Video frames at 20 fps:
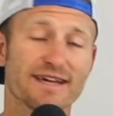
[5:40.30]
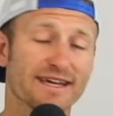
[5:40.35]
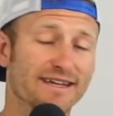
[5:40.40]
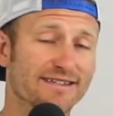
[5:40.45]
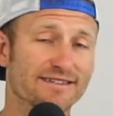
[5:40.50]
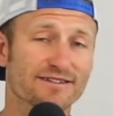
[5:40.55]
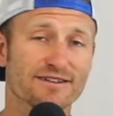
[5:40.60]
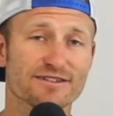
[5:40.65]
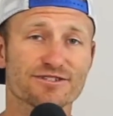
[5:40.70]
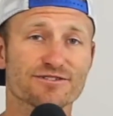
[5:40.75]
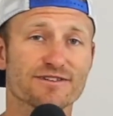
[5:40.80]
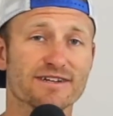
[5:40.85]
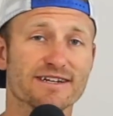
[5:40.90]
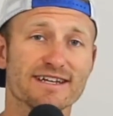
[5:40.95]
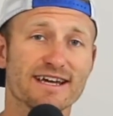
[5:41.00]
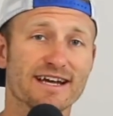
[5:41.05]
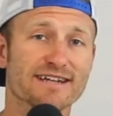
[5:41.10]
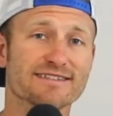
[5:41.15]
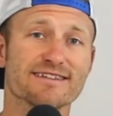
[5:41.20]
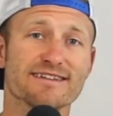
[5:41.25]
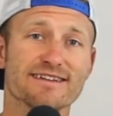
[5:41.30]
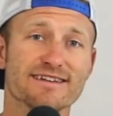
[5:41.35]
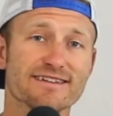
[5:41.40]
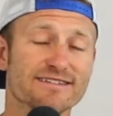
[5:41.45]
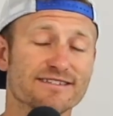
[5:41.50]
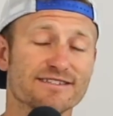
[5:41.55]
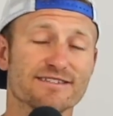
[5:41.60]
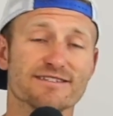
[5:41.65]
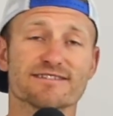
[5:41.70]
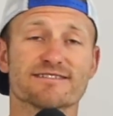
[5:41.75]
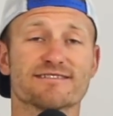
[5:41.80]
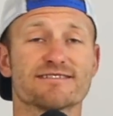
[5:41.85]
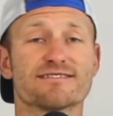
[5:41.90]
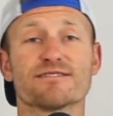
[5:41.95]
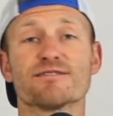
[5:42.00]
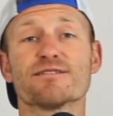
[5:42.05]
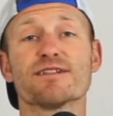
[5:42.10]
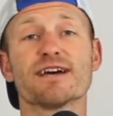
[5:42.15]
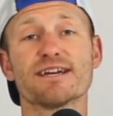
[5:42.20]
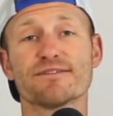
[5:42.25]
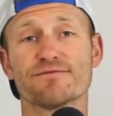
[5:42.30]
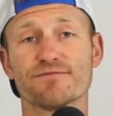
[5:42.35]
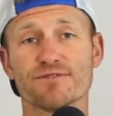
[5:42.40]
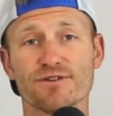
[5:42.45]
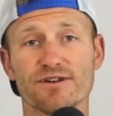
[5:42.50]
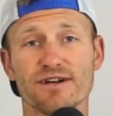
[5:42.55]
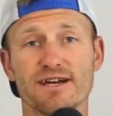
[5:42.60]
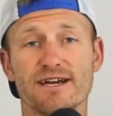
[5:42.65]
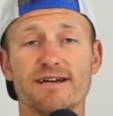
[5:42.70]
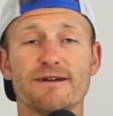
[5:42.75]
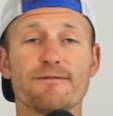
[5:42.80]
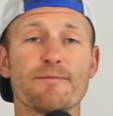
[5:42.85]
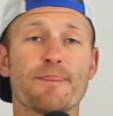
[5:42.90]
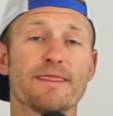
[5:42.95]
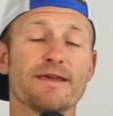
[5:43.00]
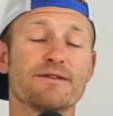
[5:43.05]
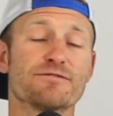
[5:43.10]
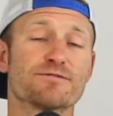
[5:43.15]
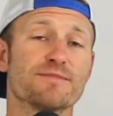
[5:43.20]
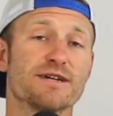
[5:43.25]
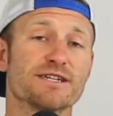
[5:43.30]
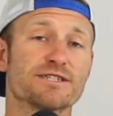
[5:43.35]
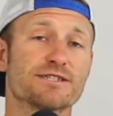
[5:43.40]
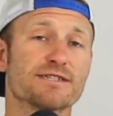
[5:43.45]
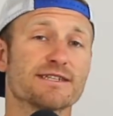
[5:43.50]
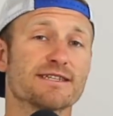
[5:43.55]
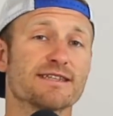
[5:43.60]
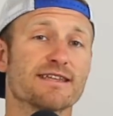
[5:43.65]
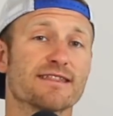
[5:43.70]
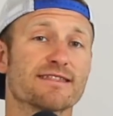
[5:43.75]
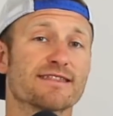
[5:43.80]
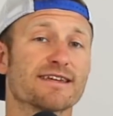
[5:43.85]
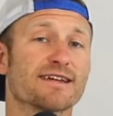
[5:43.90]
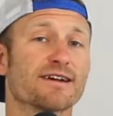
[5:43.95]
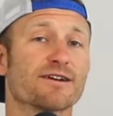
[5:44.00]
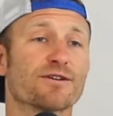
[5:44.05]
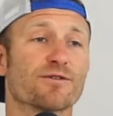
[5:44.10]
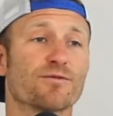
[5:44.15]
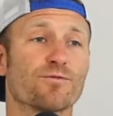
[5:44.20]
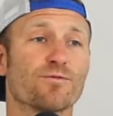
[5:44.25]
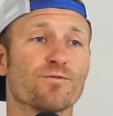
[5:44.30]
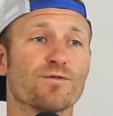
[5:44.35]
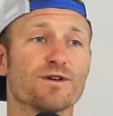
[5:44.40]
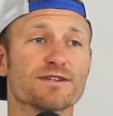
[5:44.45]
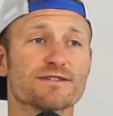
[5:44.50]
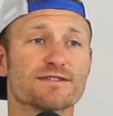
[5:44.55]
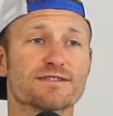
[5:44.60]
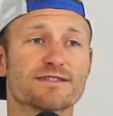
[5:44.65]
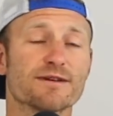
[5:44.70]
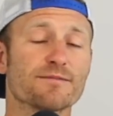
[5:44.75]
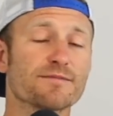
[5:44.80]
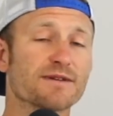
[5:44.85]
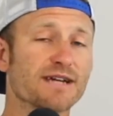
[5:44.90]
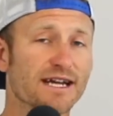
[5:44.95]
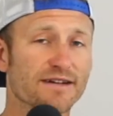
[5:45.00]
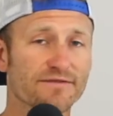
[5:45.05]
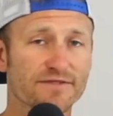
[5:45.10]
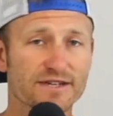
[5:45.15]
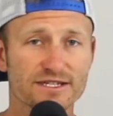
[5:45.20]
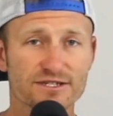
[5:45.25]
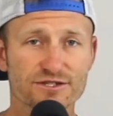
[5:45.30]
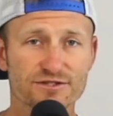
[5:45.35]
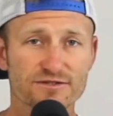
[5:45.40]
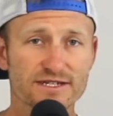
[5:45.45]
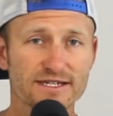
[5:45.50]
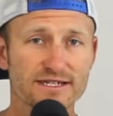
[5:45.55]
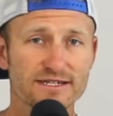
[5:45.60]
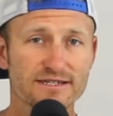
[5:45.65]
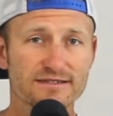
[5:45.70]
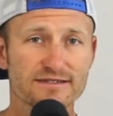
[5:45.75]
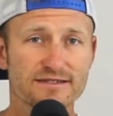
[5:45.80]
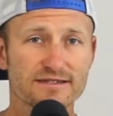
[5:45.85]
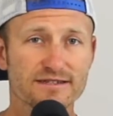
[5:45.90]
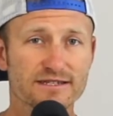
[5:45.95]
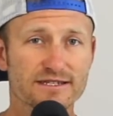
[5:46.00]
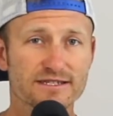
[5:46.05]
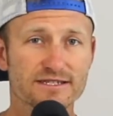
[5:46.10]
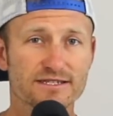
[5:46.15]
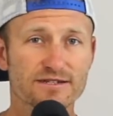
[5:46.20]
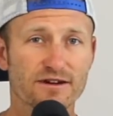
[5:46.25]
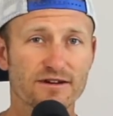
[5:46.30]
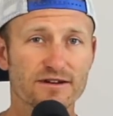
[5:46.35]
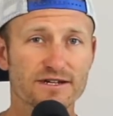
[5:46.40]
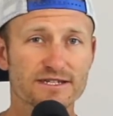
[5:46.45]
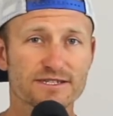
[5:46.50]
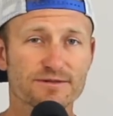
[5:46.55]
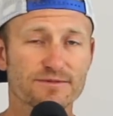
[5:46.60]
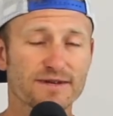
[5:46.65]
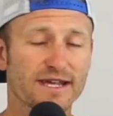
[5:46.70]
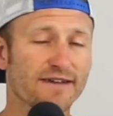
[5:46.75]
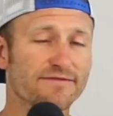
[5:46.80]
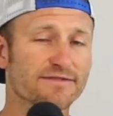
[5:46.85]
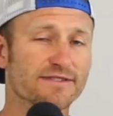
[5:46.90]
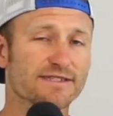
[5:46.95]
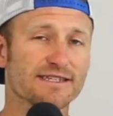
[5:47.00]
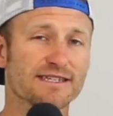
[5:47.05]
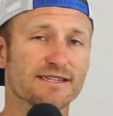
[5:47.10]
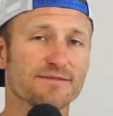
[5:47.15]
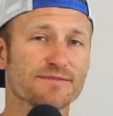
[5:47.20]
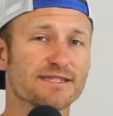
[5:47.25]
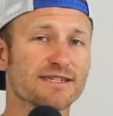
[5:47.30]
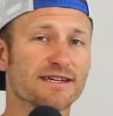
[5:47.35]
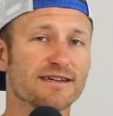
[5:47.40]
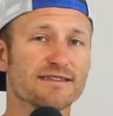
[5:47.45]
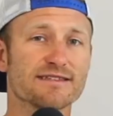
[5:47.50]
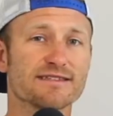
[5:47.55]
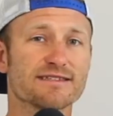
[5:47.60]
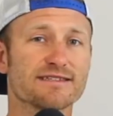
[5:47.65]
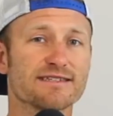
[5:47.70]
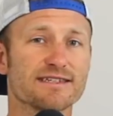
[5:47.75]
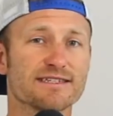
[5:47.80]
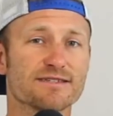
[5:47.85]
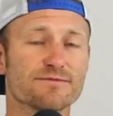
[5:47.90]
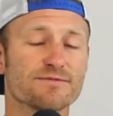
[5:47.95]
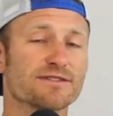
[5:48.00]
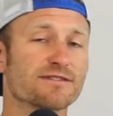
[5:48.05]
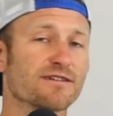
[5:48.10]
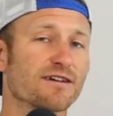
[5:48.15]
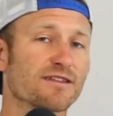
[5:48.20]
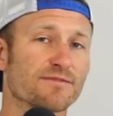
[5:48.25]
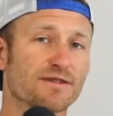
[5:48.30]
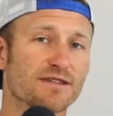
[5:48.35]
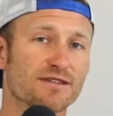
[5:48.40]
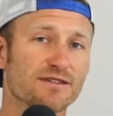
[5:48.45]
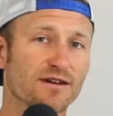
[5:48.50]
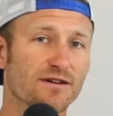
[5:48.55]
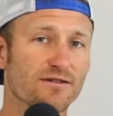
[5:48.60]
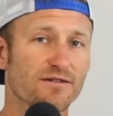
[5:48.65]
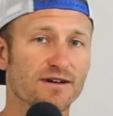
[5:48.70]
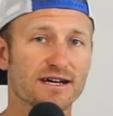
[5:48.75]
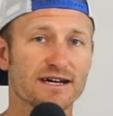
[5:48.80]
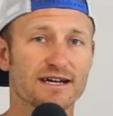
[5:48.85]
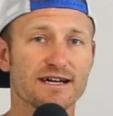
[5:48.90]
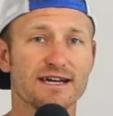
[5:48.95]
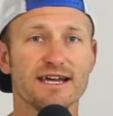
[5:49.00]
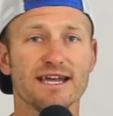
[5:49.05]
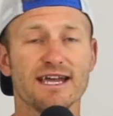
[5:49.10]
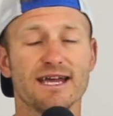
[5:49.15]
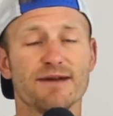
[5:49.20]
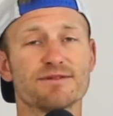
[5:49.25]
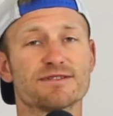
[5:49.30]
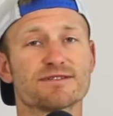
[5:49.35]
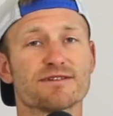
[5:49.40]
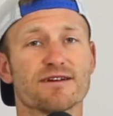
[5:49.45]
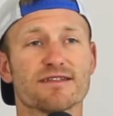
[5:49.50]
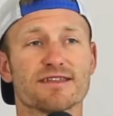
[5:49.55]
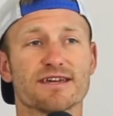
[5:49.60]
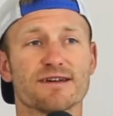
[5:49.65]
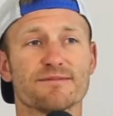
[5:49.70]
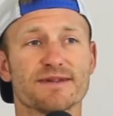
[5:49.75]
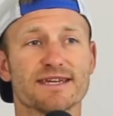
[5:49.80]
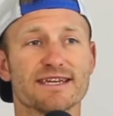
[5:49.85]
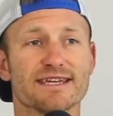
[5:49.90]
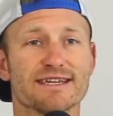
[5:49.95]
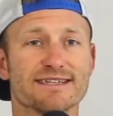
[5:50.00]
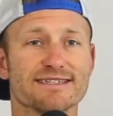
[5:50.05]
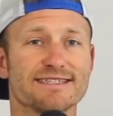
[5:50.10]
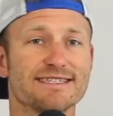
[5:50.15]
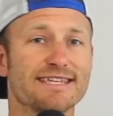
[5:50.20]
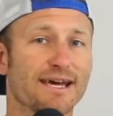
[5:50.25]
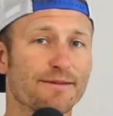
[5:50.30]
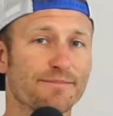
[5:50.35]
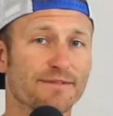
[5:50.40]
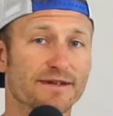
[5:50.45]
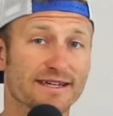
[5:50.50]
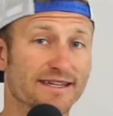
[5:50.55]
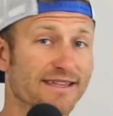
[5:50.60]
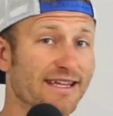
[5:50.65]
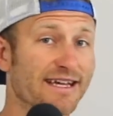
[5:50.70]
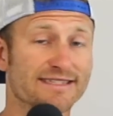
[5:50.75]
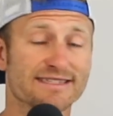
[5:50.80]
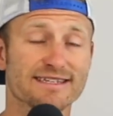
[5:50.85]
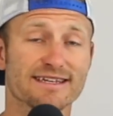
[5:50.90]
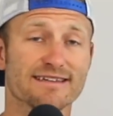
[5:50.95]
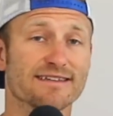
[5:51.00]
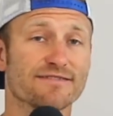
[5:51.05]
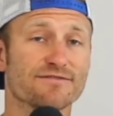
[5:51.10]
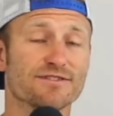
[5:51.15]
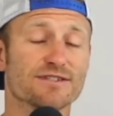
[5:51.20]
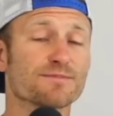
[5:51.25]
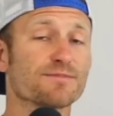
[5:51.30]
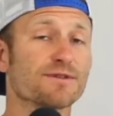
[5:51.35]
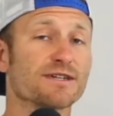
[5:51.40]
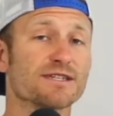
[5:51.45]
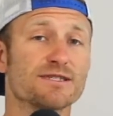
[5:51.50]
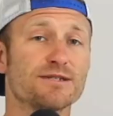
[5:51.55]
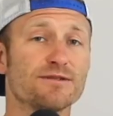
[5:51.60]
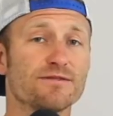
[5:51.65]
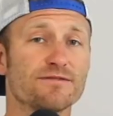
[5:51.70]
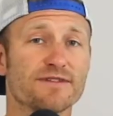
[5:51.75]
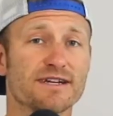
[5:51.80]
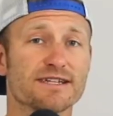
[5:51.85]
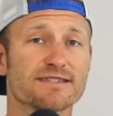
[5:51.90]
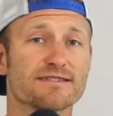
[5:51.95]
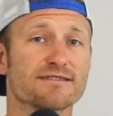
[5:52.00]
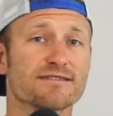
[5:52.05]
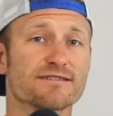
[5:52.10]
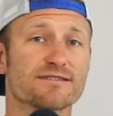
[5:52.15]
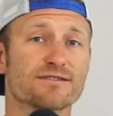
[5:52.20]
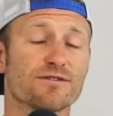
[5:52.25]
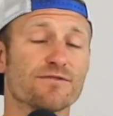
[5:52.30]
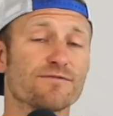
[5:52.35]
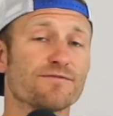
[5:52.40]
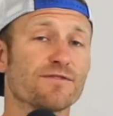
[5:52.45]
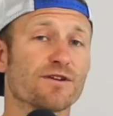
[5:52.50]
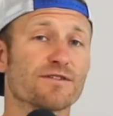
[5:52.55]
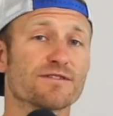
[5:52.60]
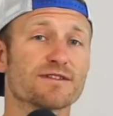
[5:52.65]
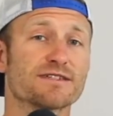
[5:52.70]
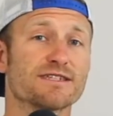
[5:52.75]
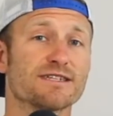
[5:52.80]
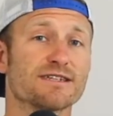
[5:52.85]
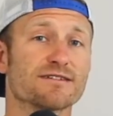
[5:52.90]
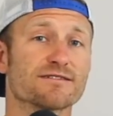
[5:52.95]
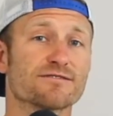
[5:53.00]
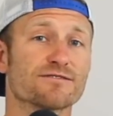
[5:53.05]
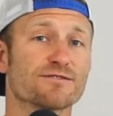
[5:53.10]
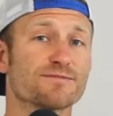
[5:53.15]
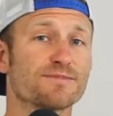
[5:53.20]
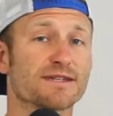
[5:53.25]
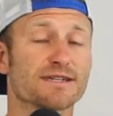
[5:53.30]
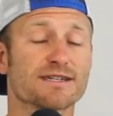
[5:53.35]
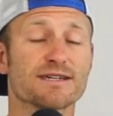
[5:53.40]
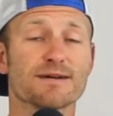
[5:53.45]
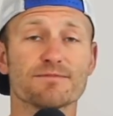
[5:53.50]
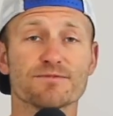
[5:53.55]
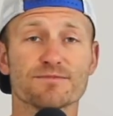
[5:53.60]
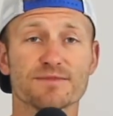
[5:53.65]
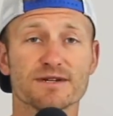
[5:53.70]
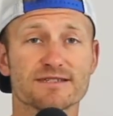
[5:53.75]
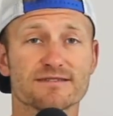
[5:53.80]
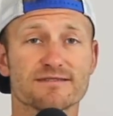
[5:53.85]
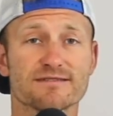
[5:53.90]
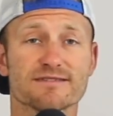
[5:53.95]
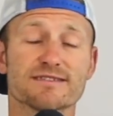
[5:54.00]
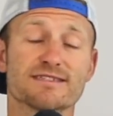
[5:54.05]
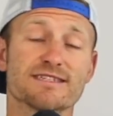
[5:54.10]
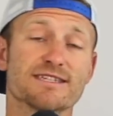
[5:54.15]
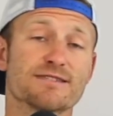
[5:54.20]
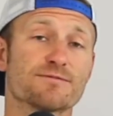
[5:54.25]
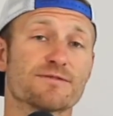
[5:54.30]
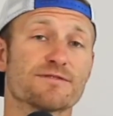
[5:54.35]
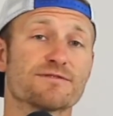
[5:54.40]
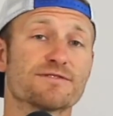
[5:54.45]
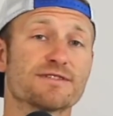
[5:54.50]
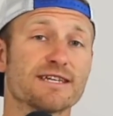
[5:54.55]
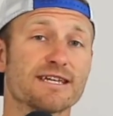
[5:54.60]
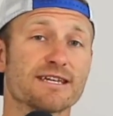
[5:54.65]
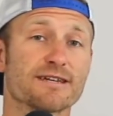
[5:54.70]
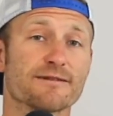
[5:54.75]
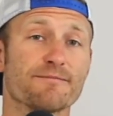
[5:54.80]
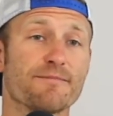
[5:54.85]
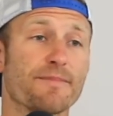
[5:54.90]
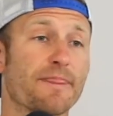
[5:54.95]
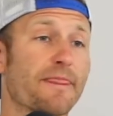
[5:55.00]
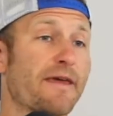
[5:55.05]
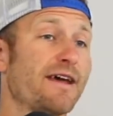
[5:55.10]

and his Australian accent. It is just delightful. He was mentioning that there was some kind of injury to the Qataris, so we haven't seen them a ton this season. We saw them in Doha, and we saw them in Tepic, and that's it. They've just played 2 events so far this year, so it's been a couple months since we've seen them.